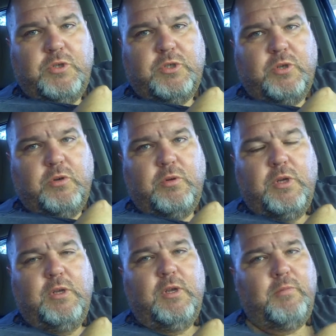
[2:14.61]
So
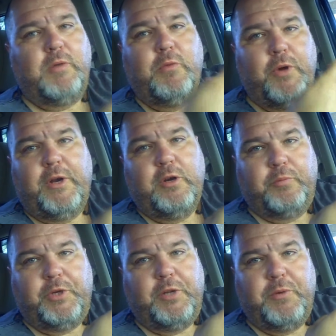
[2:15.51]
I'm on my way to
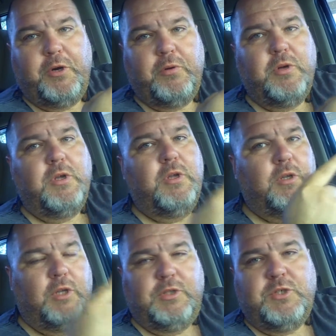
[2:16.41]
Home Depot,
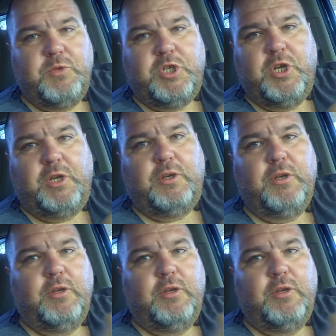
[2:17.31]
get some shit.